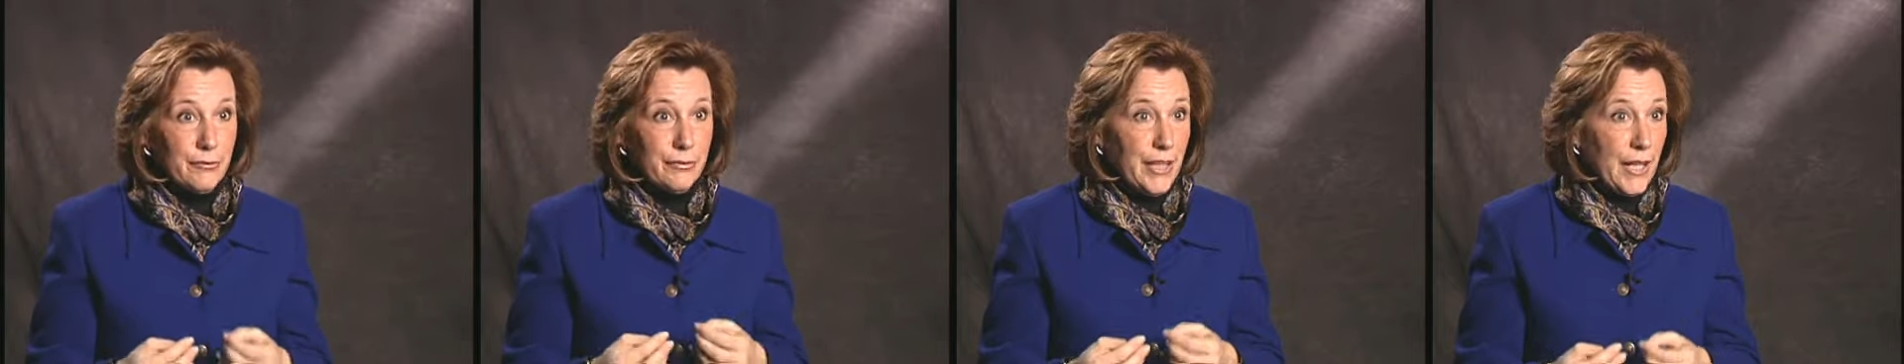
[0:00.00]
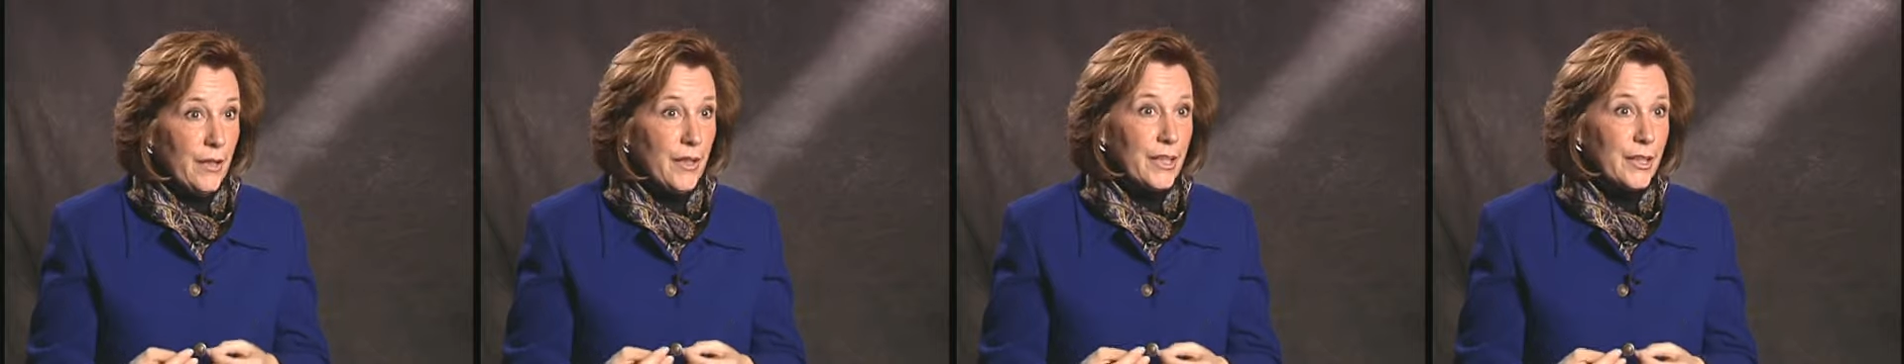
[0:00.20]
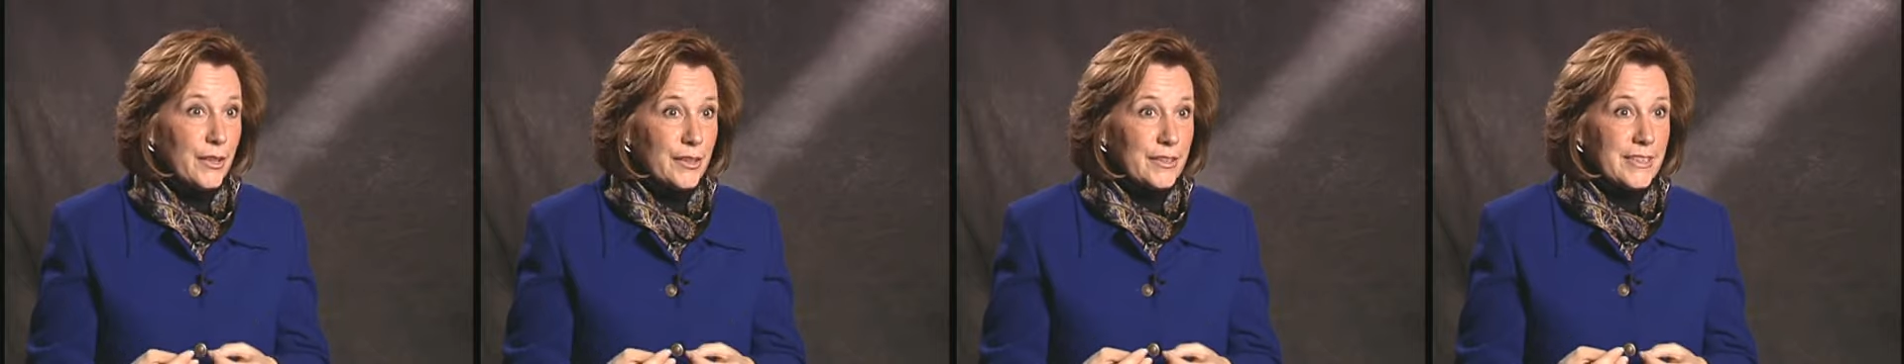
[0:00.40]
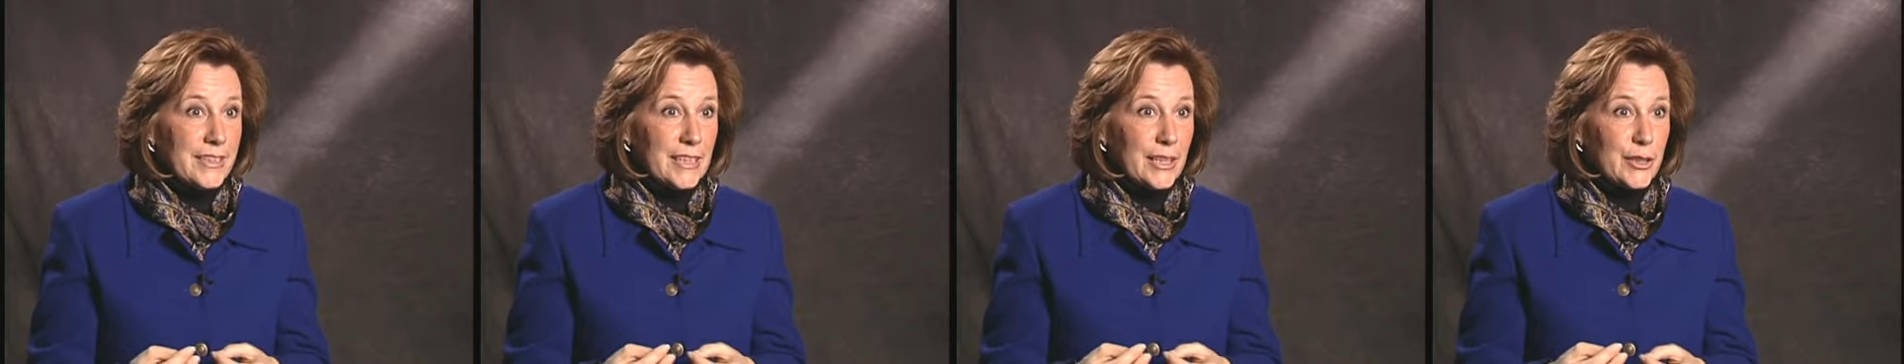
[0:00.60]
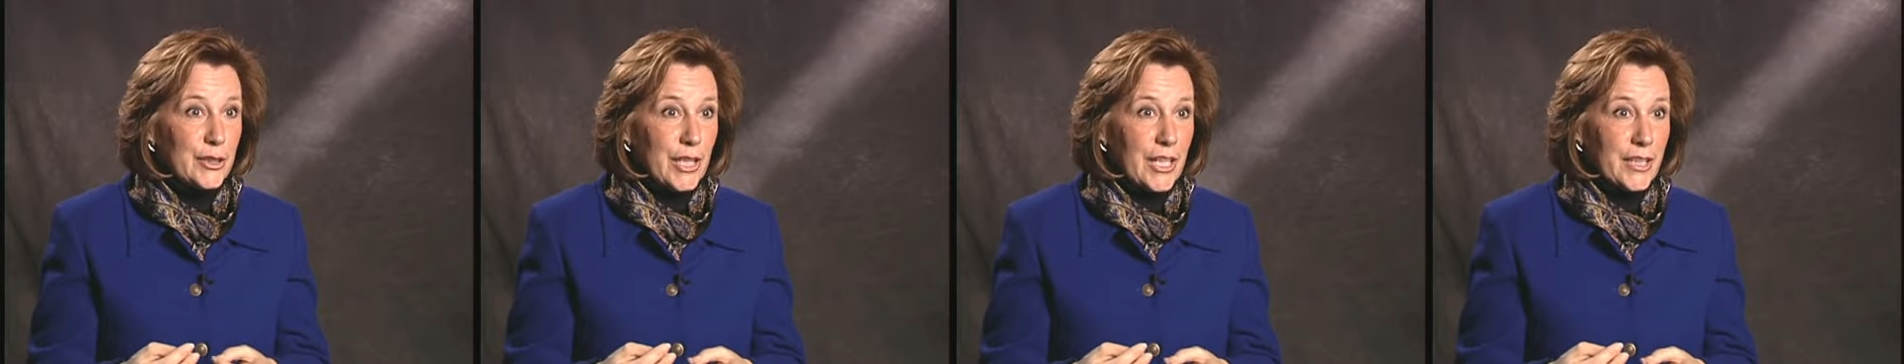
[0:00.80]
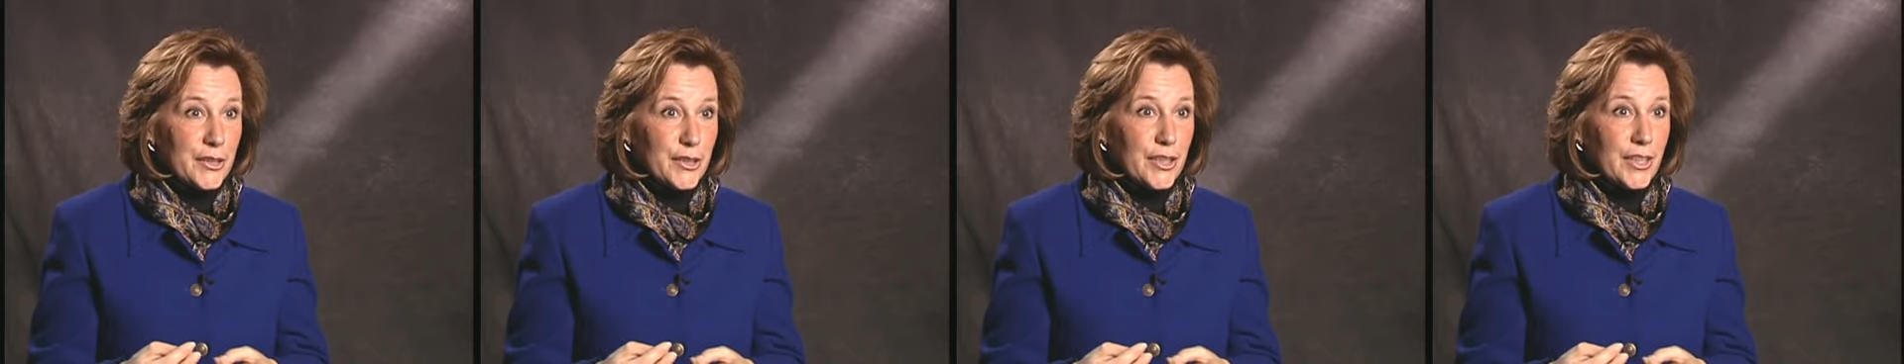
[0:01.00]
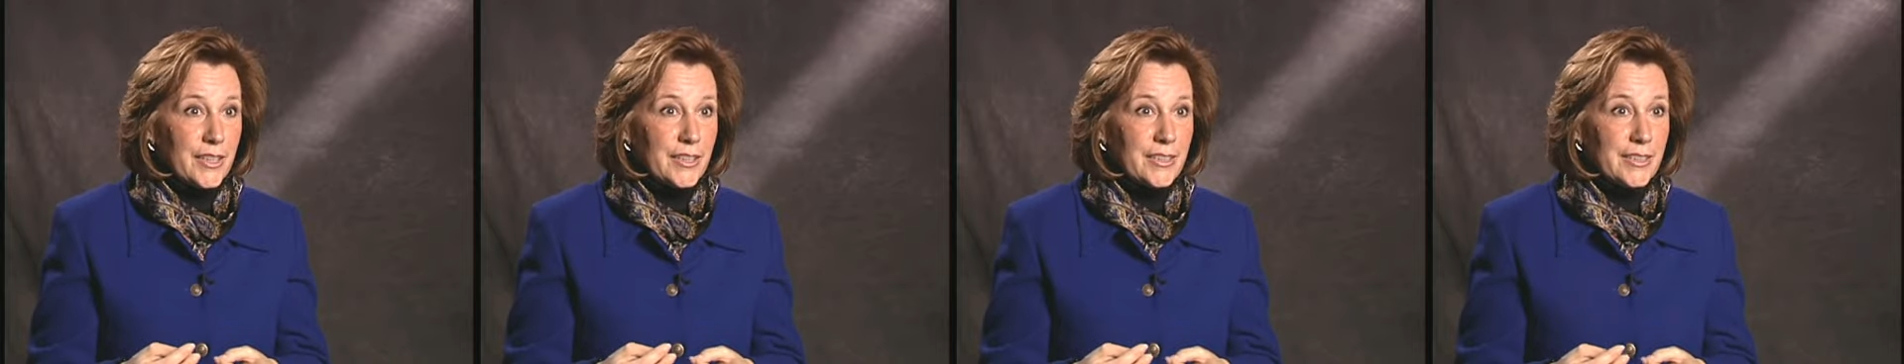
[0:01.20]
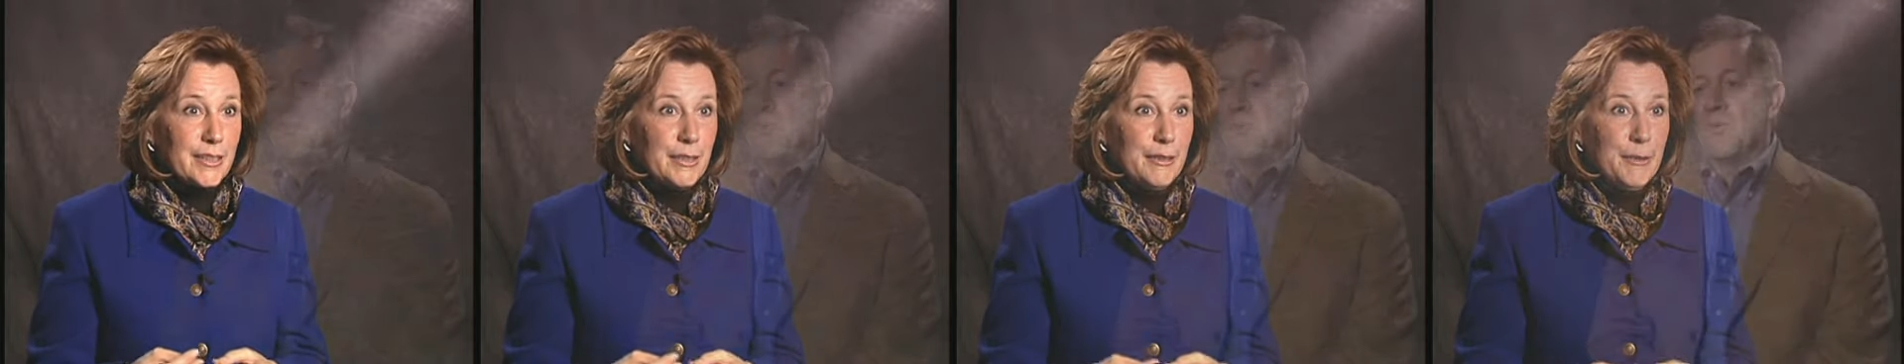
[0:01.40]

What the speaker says: very good suggestions.